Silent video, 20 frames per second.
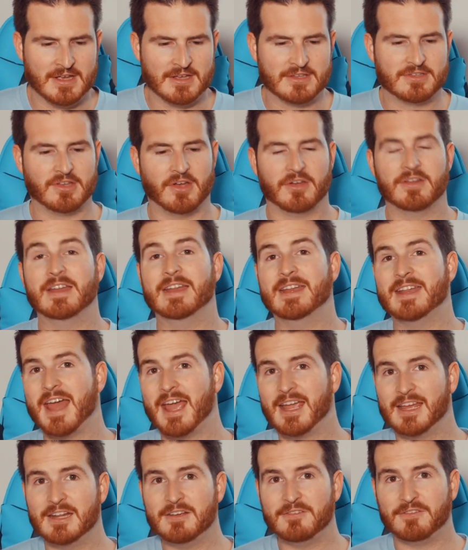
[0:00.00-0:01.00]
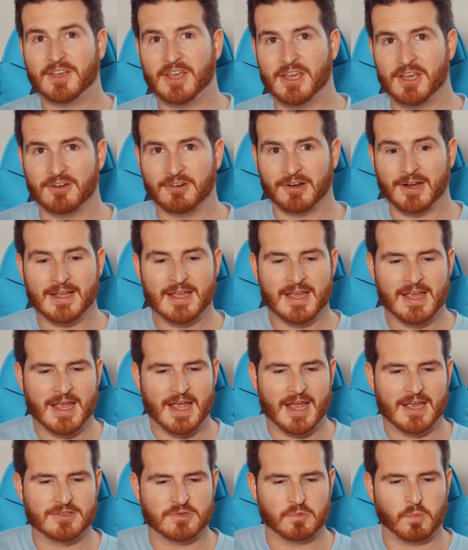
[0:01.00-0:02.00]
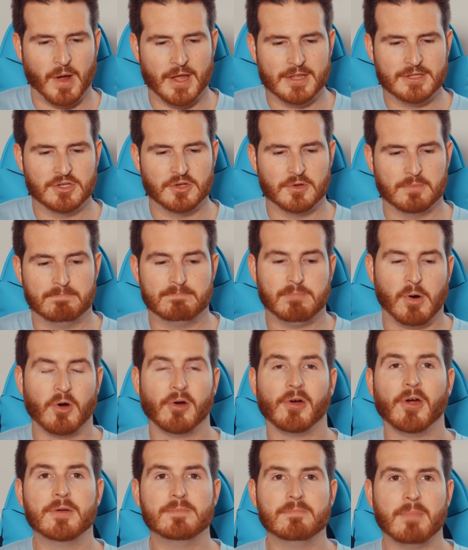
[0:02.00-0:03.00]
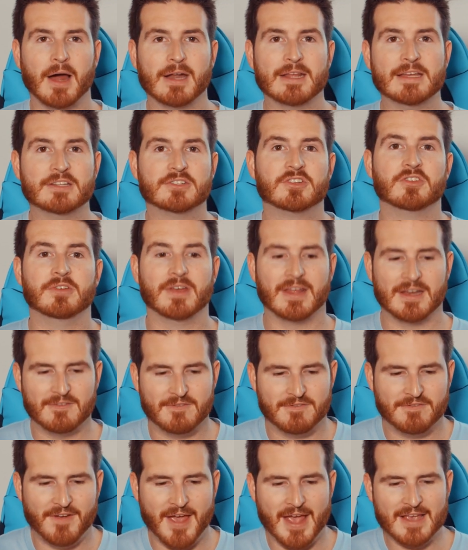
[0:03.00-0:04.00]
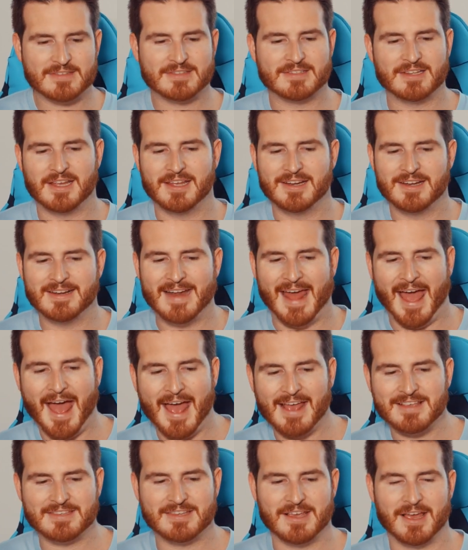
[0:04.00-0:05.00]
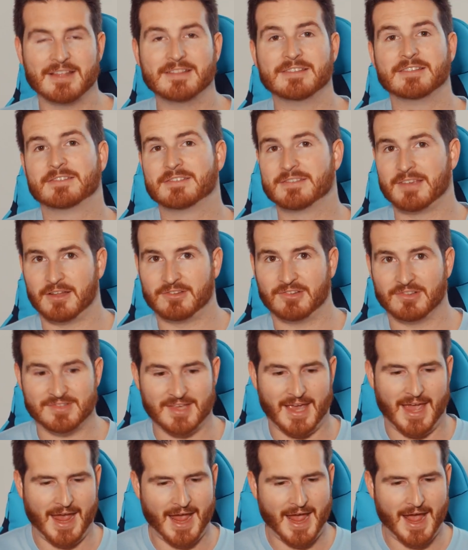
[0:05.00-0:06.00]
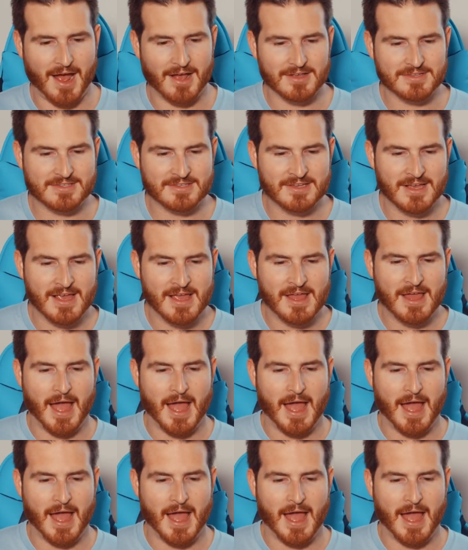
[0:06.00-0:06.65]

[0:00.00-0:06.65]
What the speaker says: So negative gearing is when you borrow money to invest in an asset such as a house,